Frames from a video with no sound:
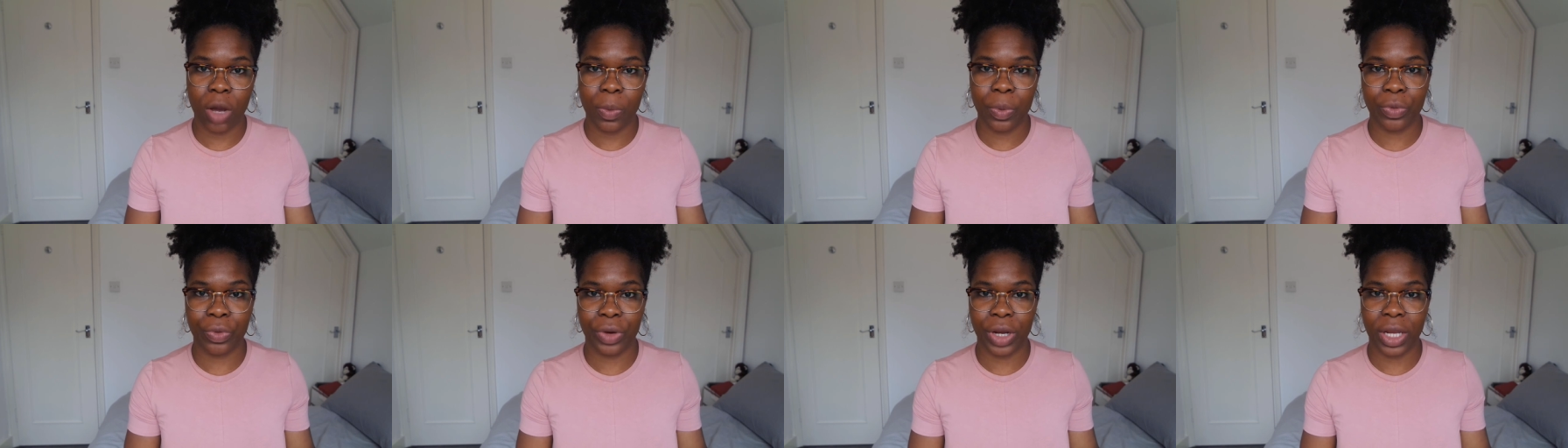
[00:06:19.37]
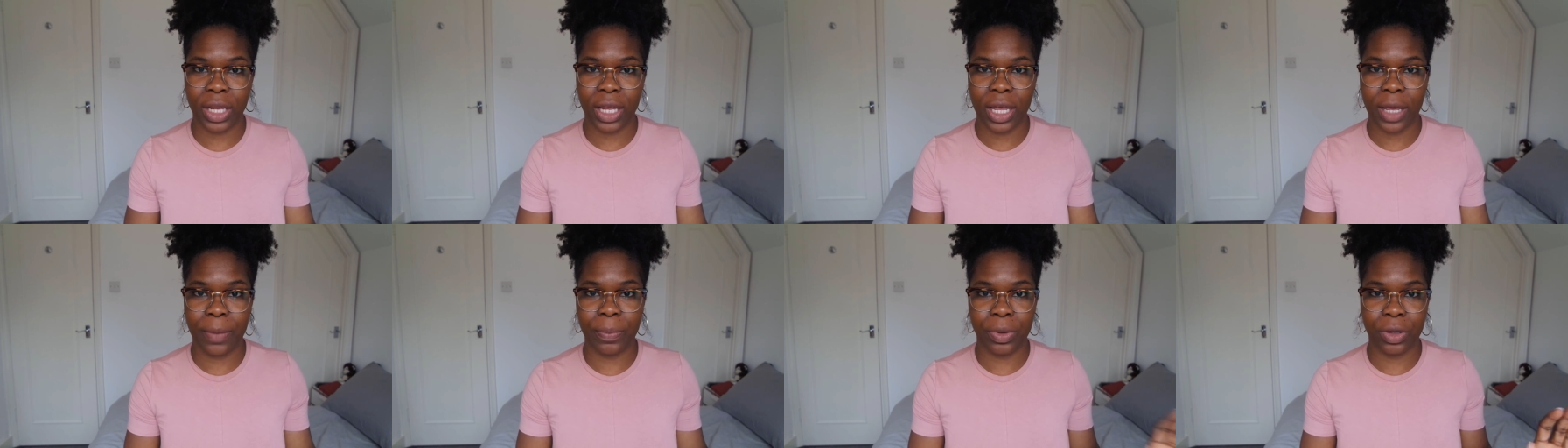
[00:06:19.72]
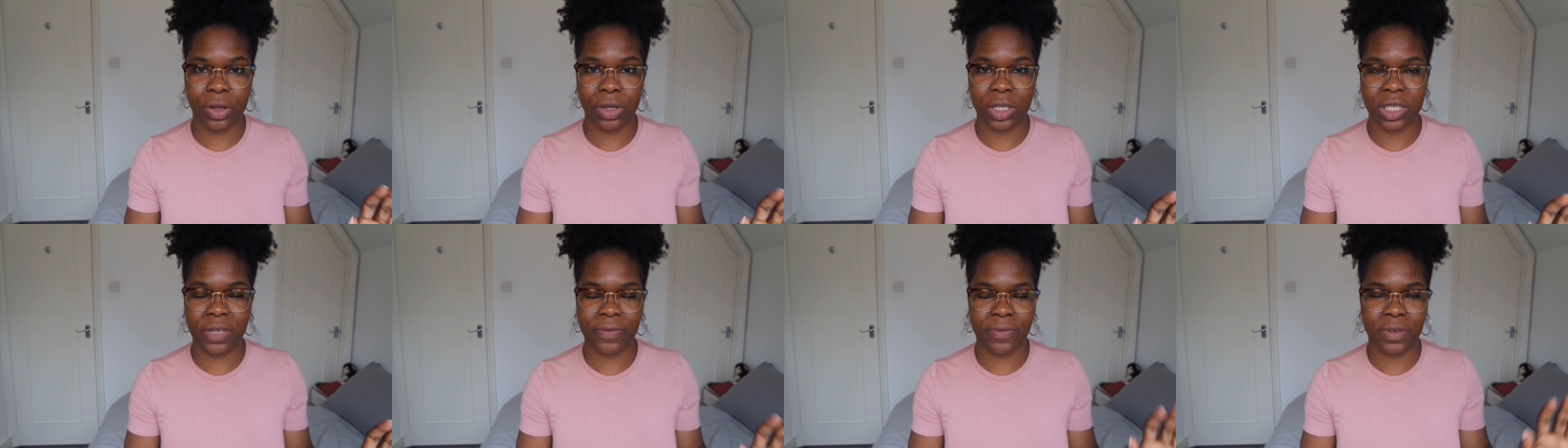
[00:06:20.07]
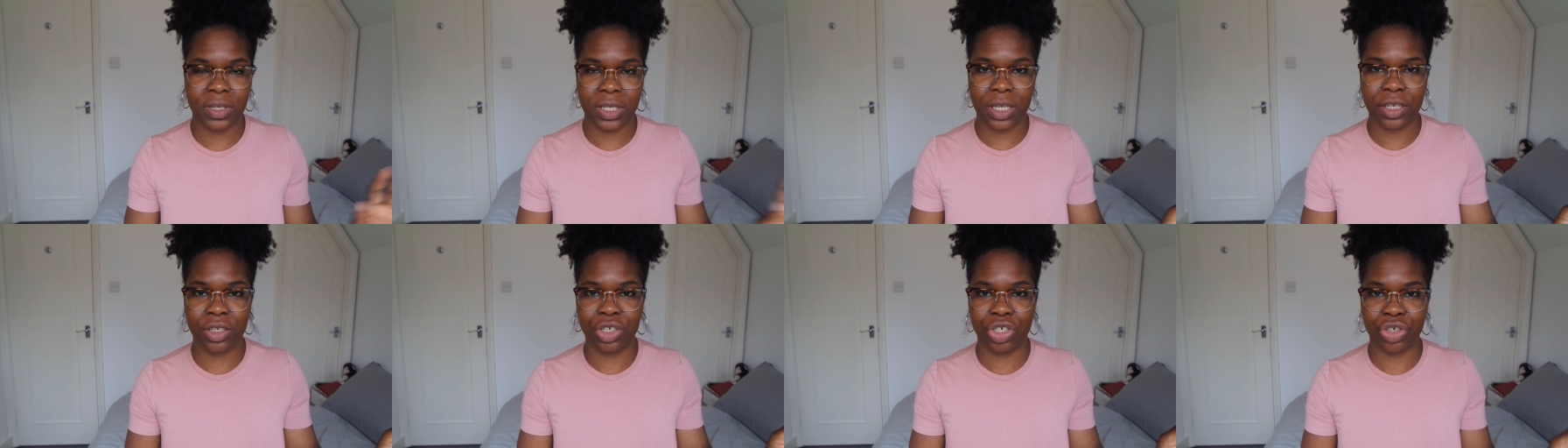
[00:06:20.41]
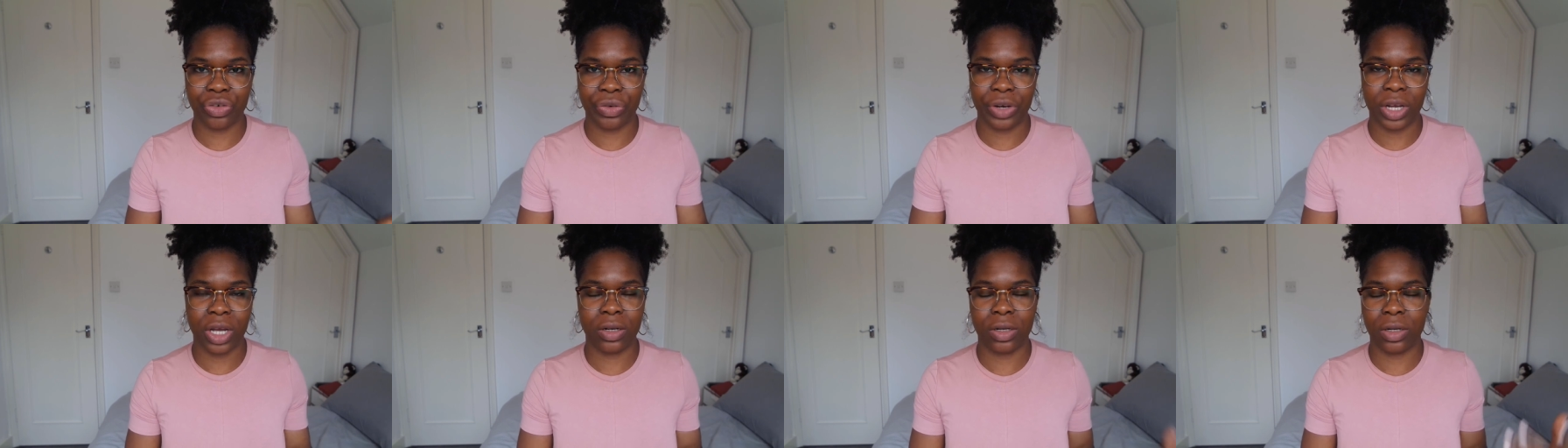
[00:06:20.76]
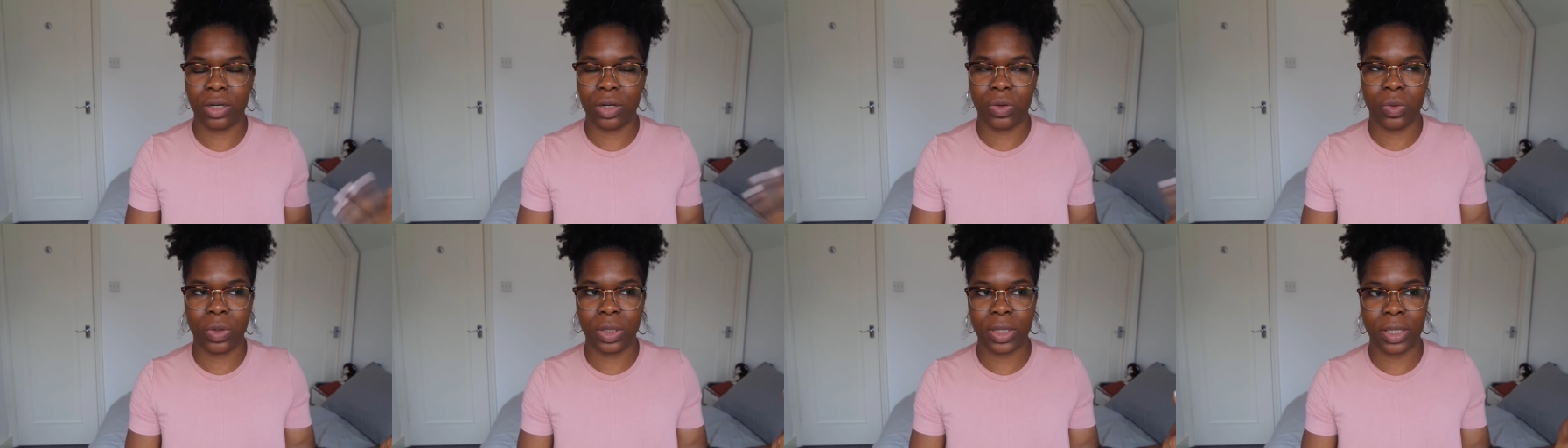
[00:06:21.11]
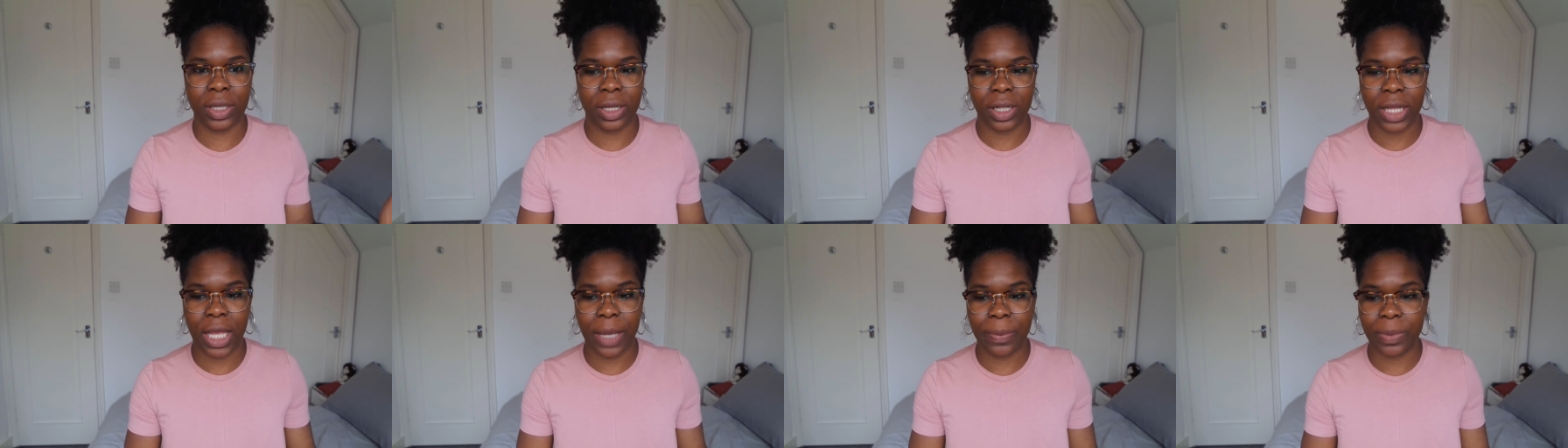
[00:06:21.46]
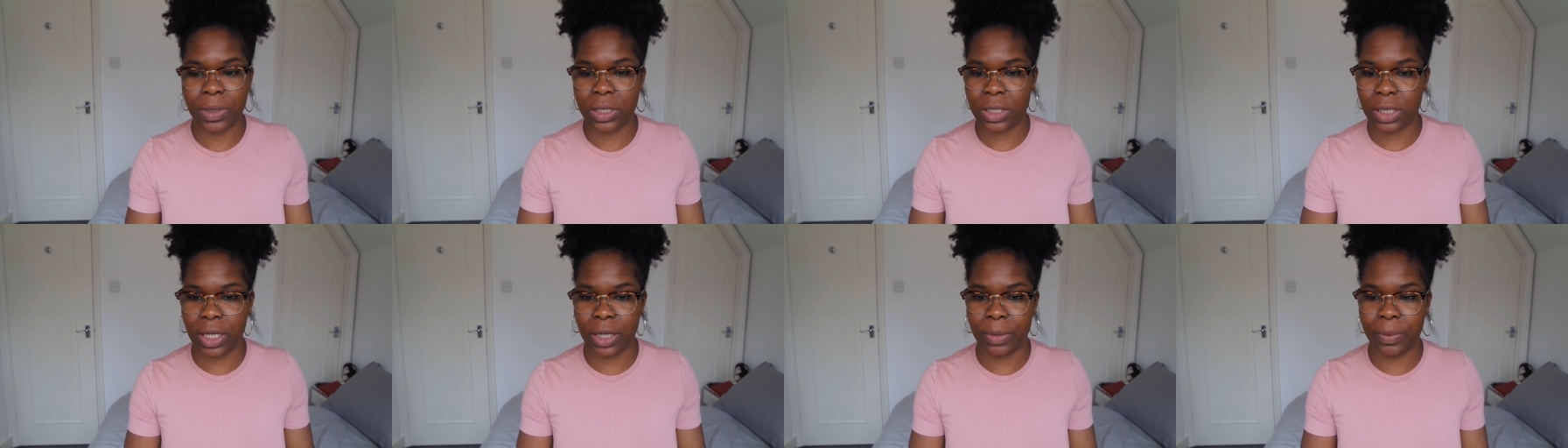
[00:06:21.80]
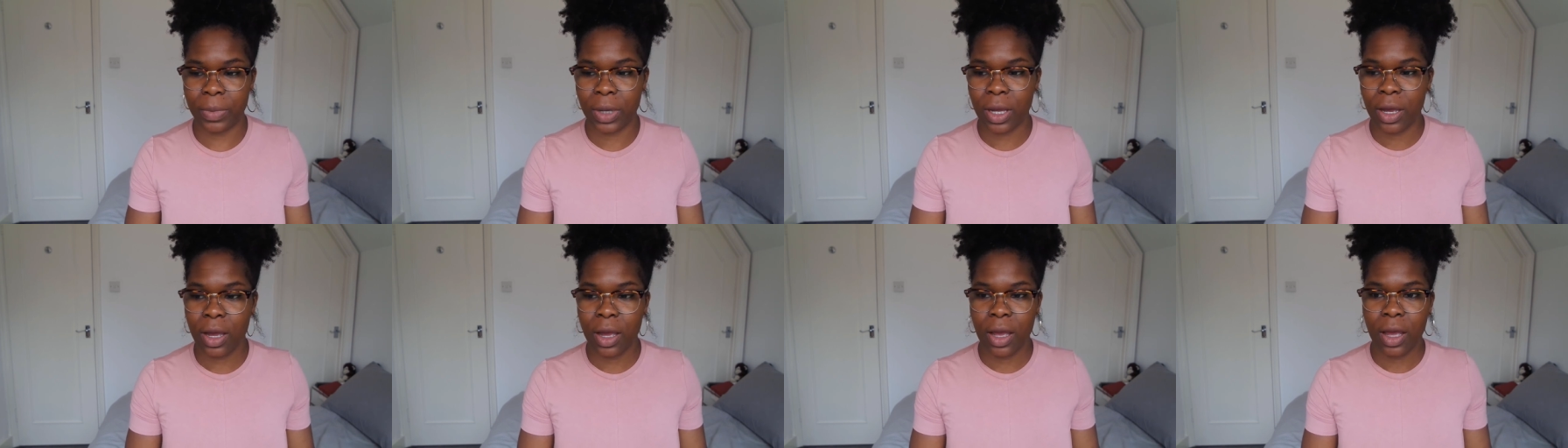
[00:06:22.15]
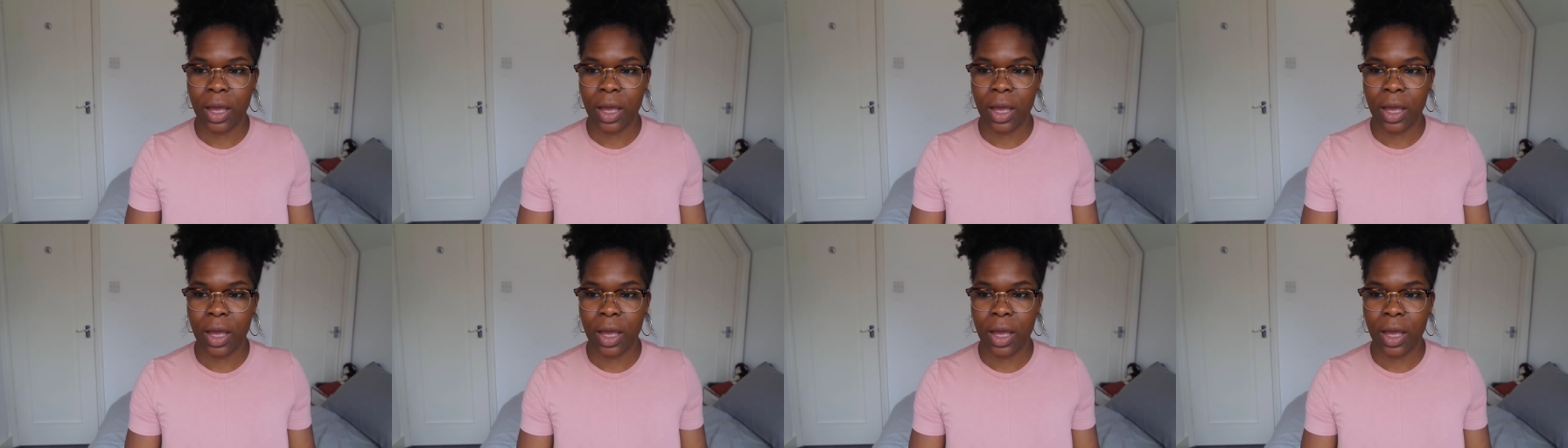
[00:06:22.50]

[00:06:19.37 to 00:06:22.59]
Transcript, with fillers: operate yet because of his injury i don't know what the hell happened to him